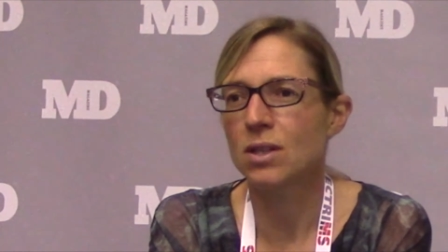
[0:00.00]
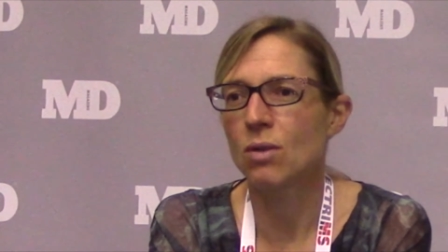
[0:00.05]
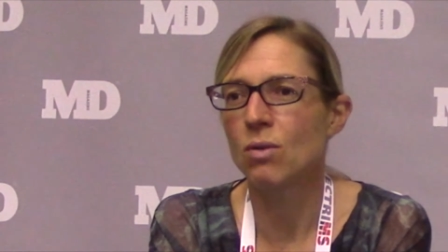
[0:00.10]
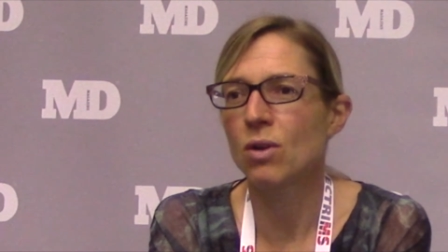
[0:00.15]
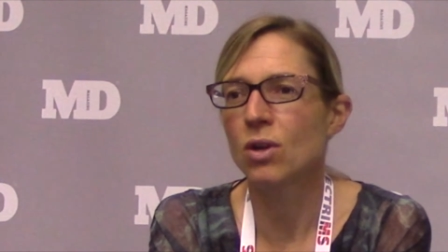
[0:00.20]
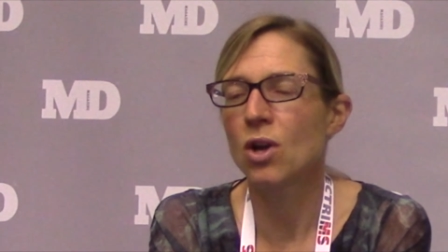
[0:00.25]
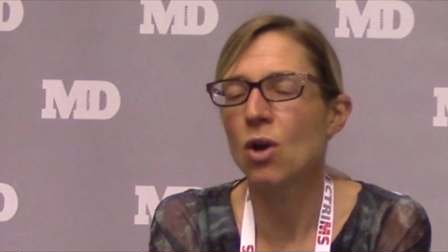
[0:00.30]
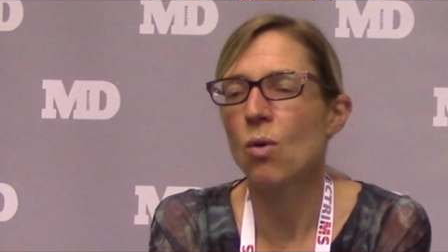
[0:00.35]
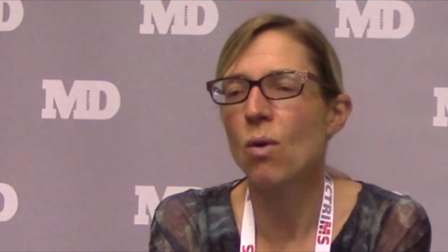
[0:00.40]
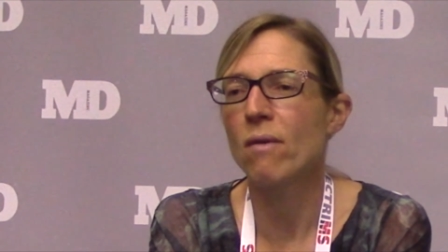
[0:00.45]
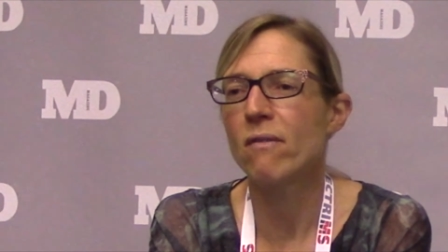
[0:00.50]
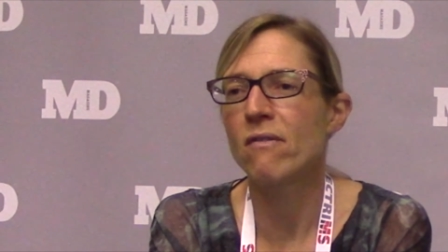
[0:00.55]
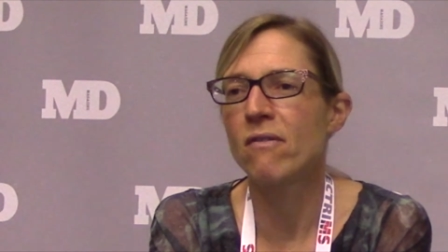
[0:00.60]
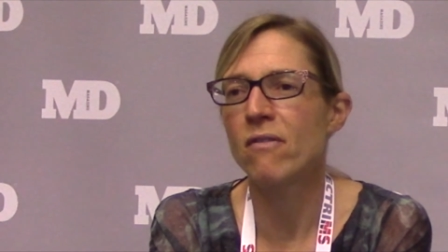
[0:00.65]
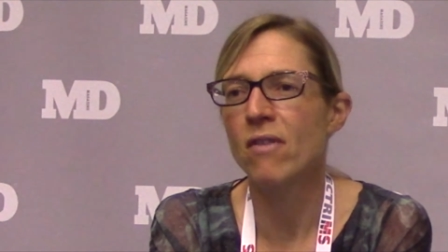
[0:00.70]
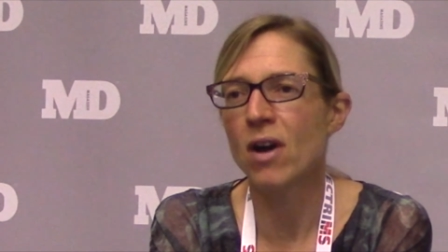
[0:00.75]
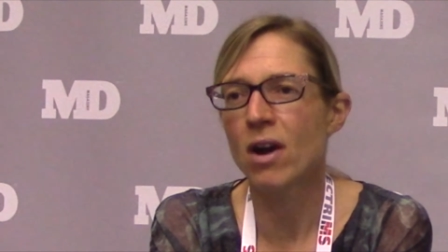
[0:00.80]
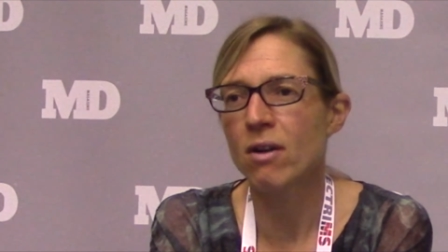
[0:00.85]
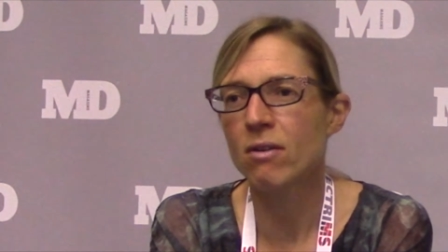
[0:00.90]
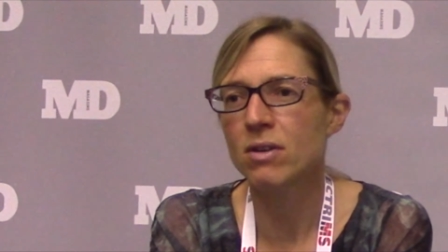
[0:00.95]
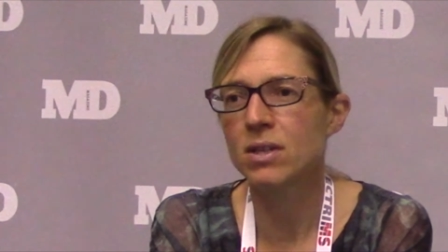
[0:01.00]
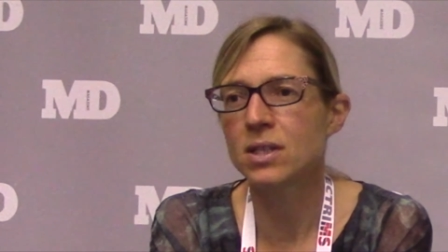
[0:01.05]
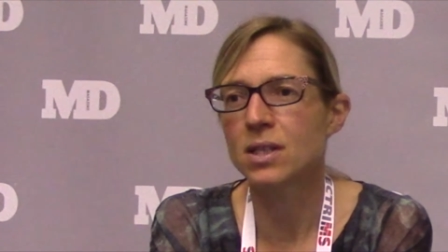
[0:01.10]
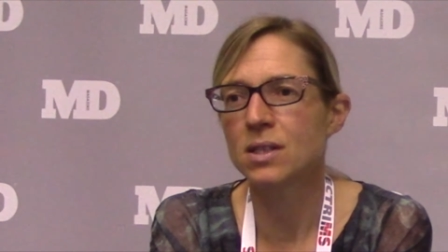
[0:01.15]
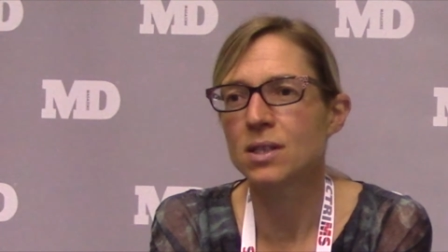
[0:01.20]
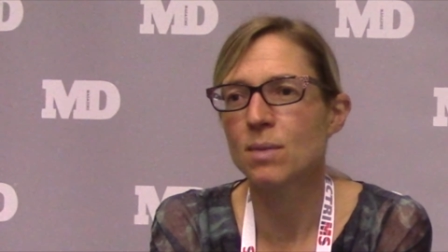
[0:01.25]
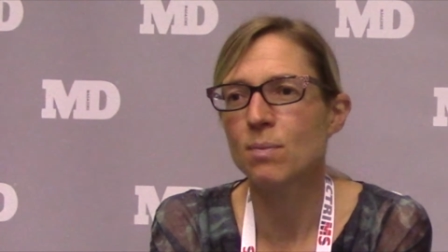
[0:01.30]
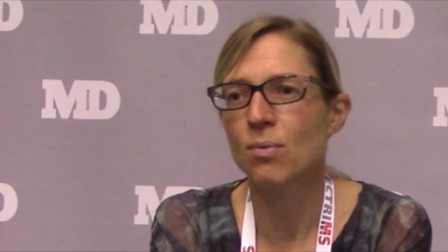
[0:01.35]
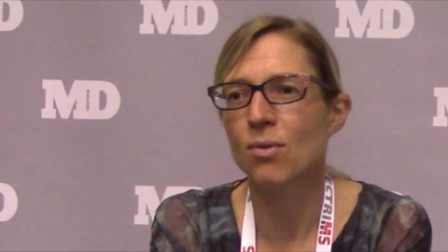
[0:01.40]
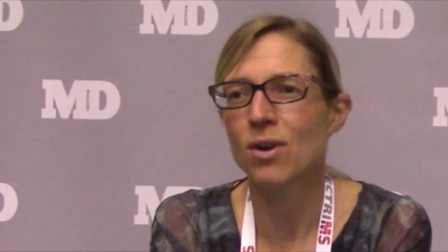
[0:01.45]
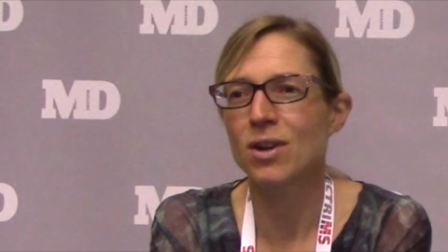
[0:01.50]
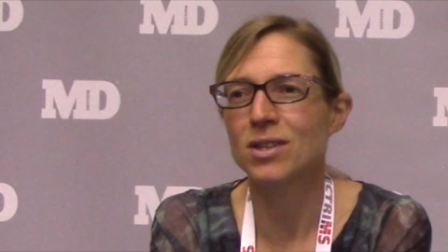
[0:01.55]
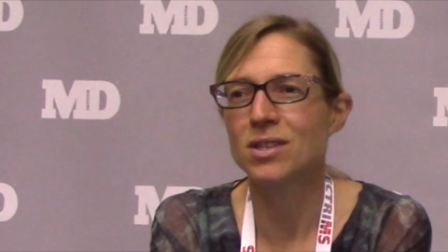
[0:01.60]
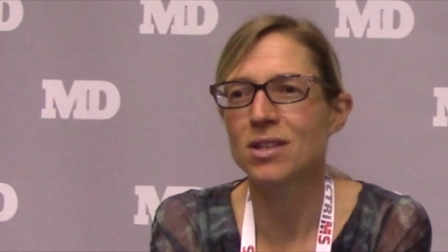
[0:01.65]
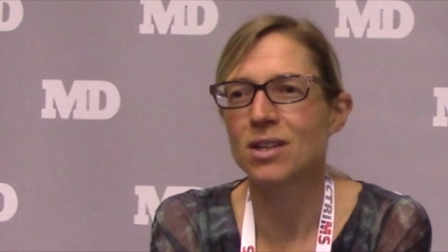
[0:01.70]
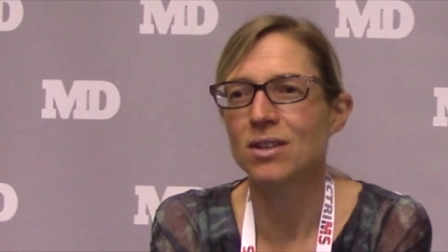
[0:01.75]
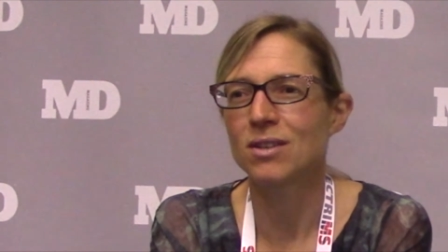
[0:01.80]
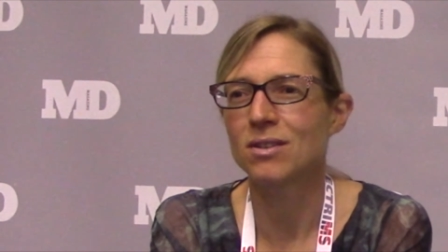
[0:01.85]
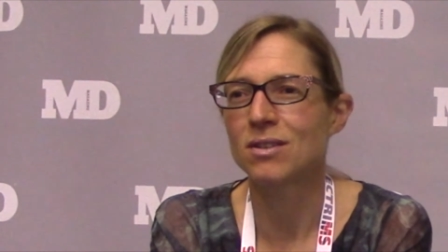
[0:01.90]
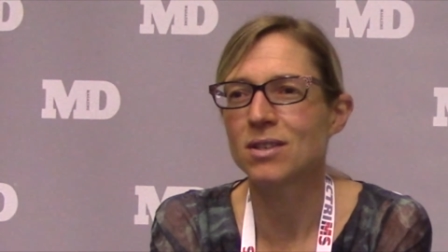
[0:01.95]
so look at what viruses are
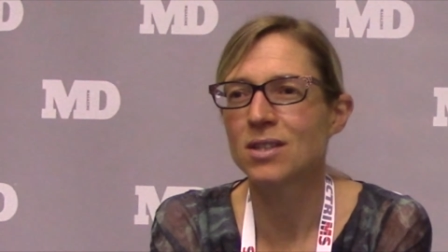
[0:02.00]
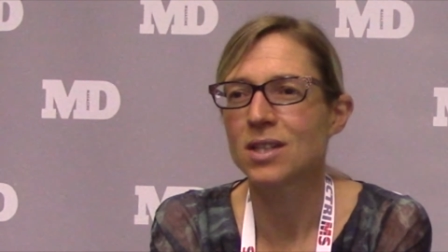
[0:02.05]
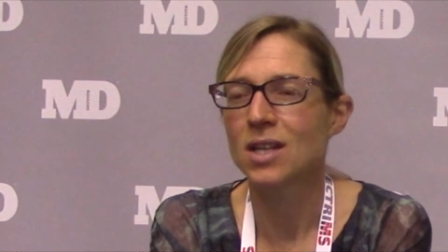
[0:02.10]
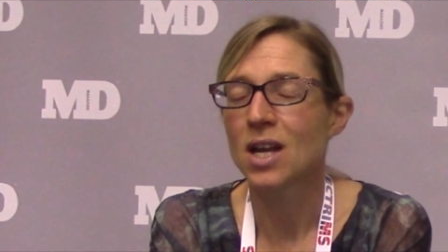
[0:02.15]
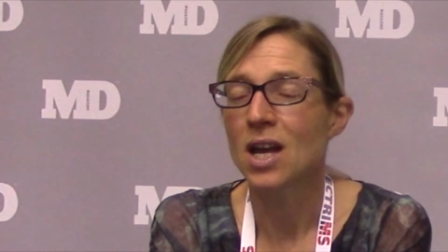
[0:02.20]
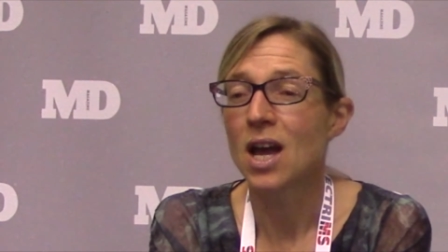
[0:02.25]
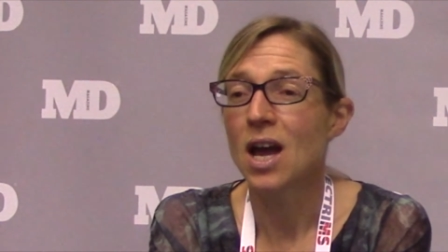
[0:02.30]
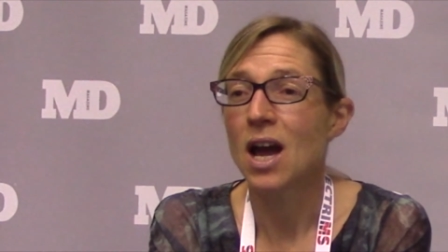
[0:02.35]
present.